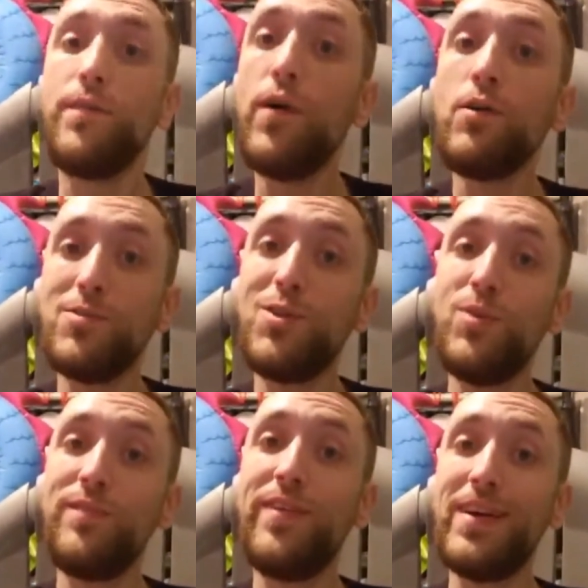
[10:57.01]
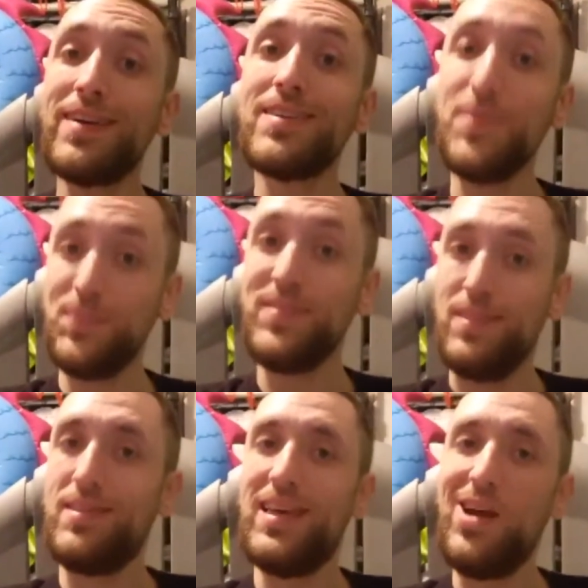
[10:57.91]
falls do in fact
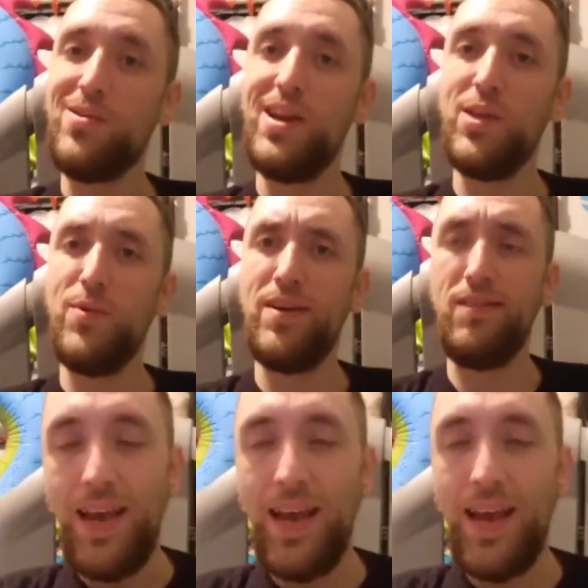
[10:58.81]
count anywhere.